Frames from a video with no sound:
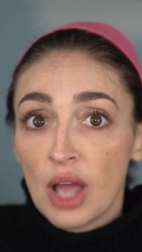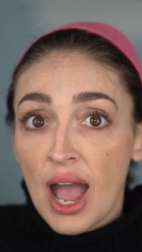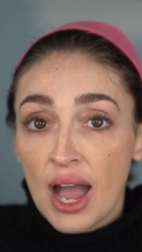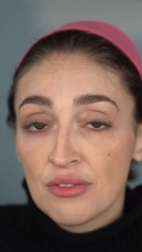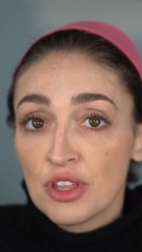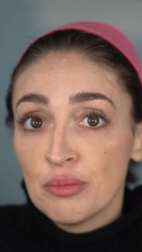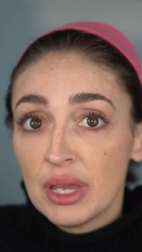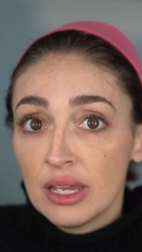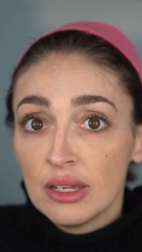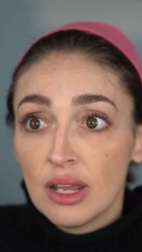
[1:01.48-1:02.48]
have them
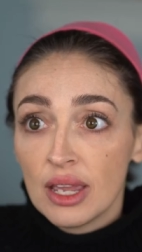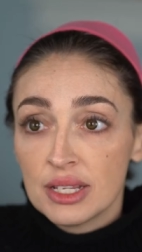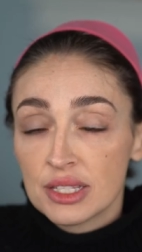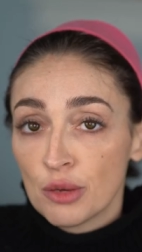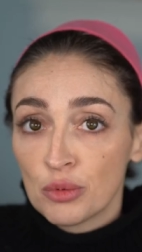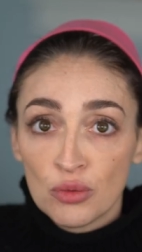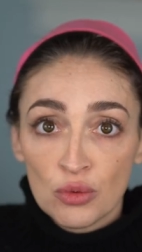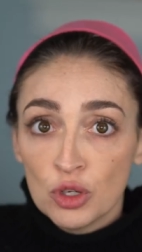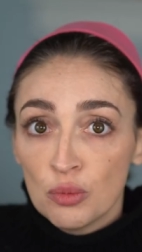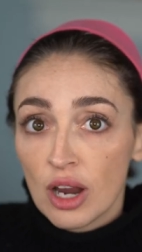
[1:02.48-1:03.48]
in a separate room.